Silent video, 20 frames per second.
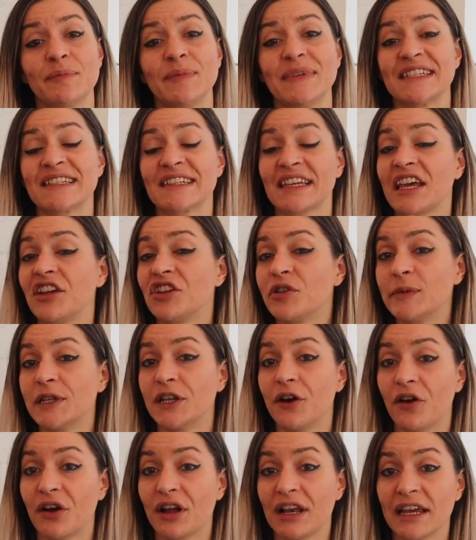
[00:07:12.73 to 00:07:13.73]
can be scaled up
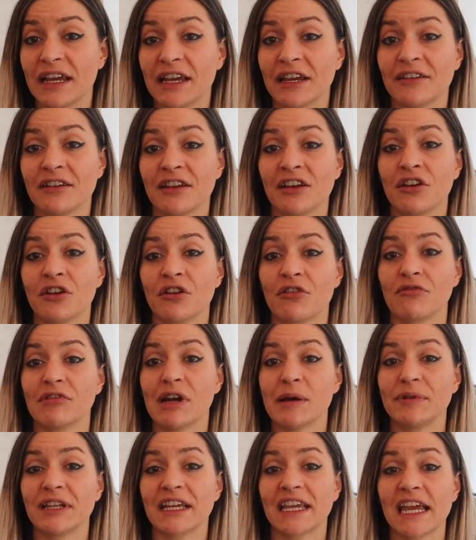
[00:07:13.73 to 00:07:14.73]
locally,
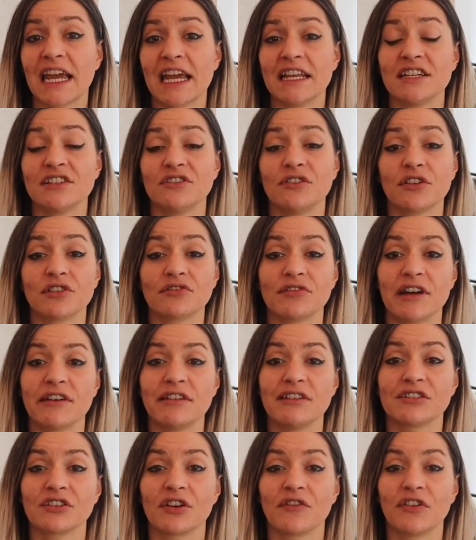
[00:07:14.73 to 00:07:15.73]
replicated in other
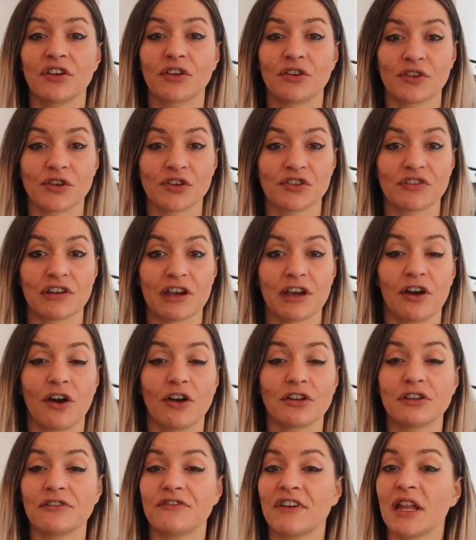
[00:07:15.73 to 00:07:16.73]
areas of the country
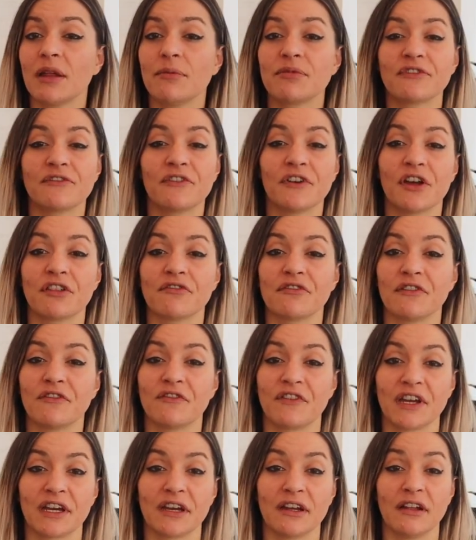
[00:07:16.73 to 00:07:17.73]
or developed further
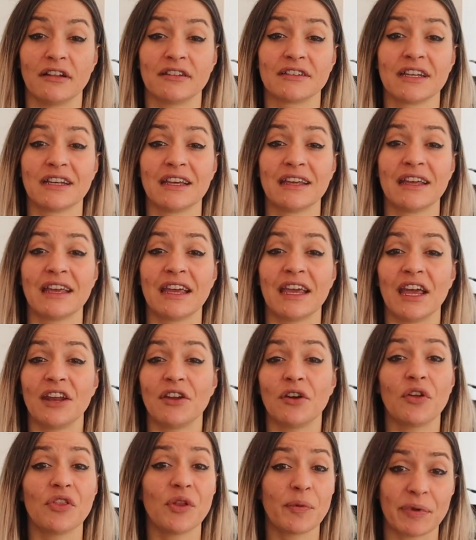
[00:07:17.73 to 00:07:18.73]
afield
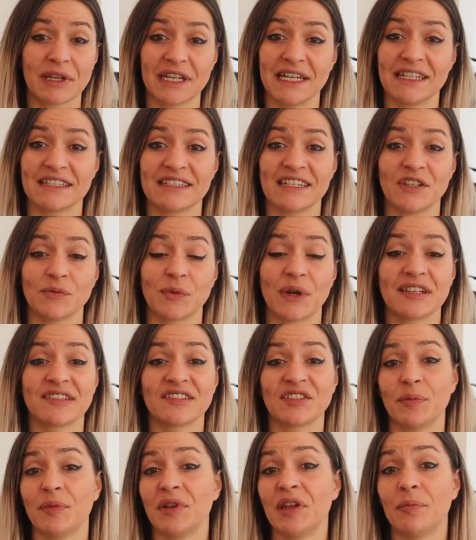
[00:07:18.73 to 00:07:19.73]
in other places where
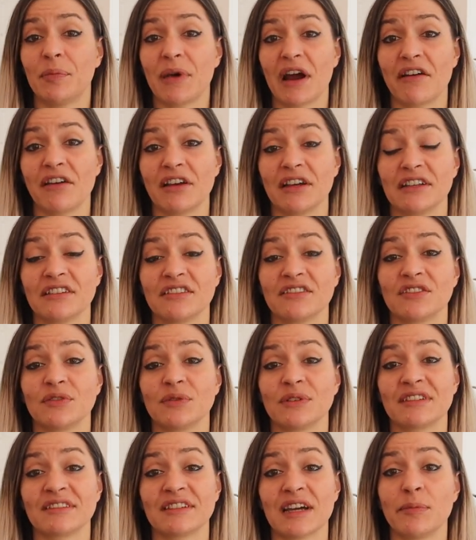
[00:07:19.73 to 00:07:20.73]
similar barriers
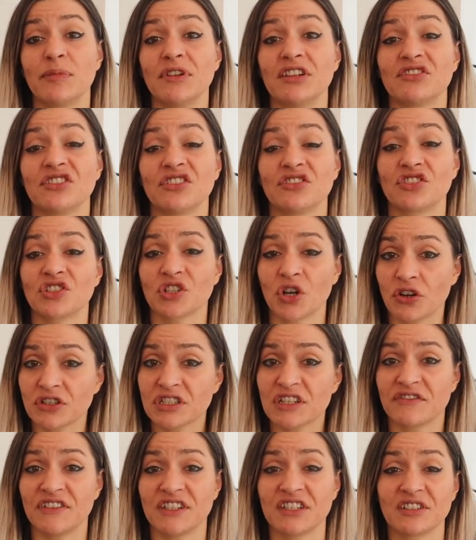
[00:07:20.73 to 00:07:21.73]
to establishing
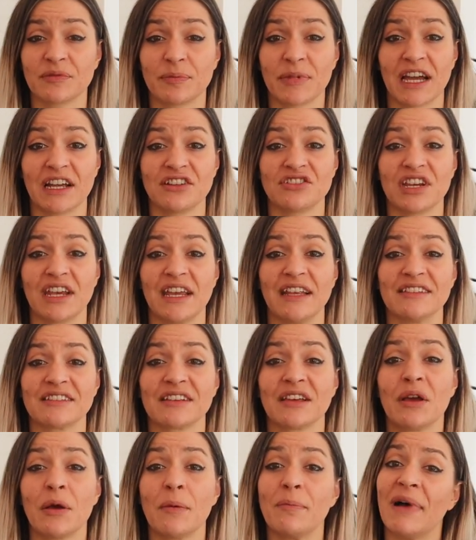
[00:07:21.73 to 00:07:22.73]
shorter fish supply chains
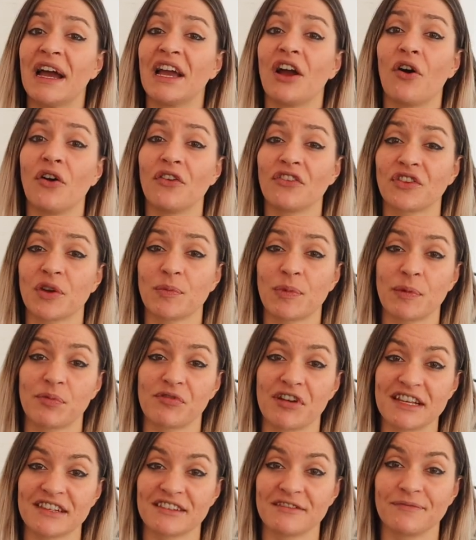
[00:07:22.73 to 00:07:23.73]
might also be
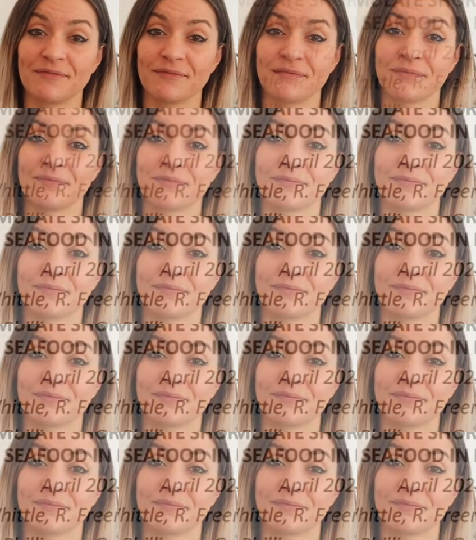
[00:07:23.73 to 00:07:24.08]
present.